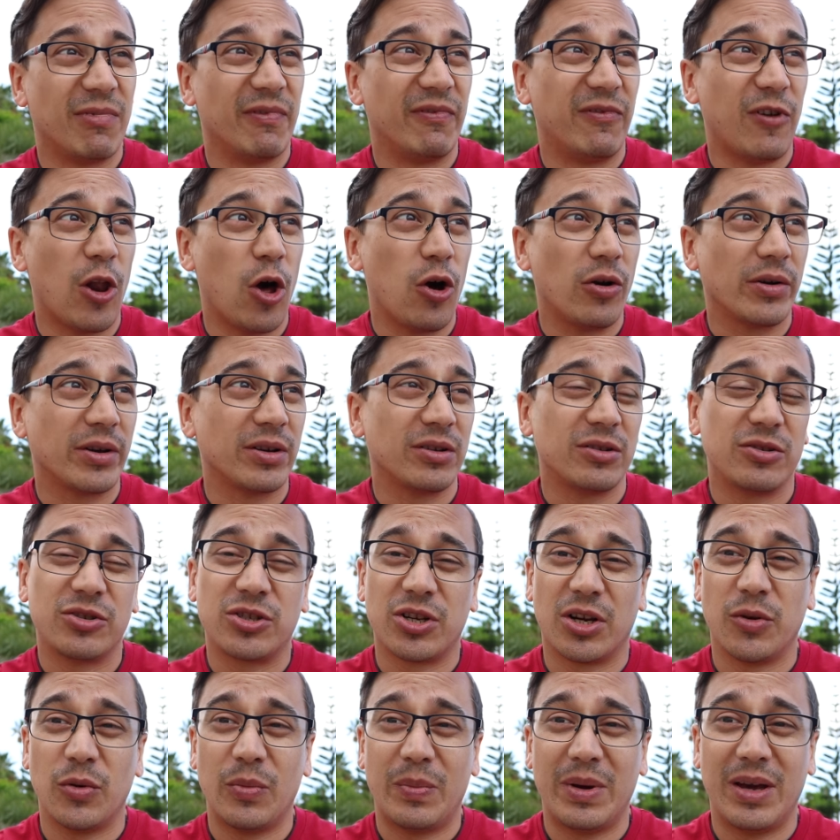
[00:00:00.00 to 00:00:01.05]
vlog,
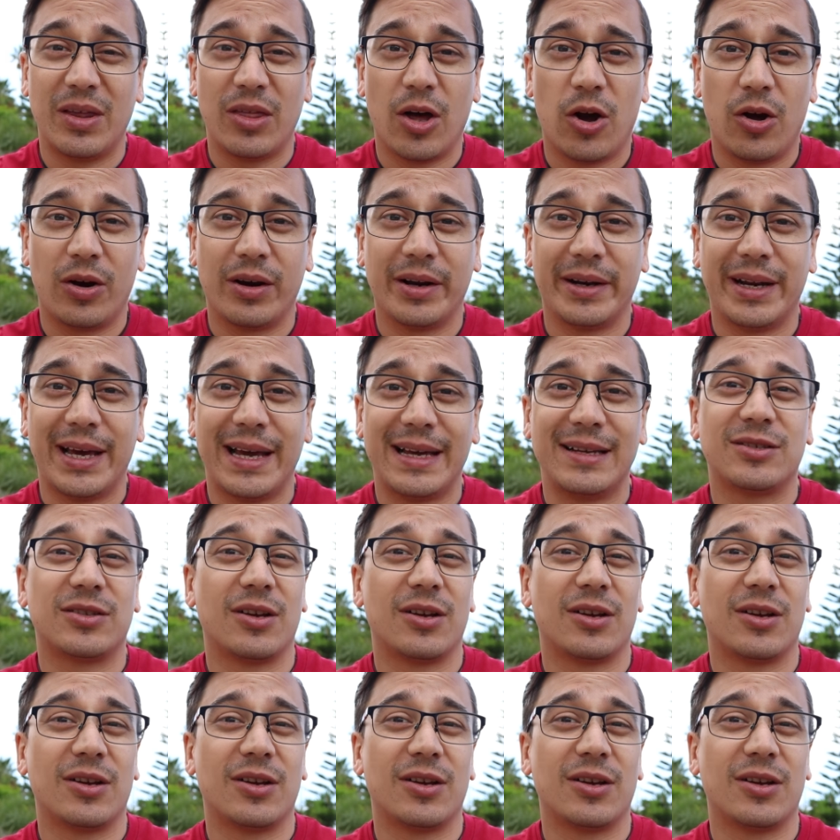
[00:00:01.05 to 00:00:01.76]
show you a bit of the holiday,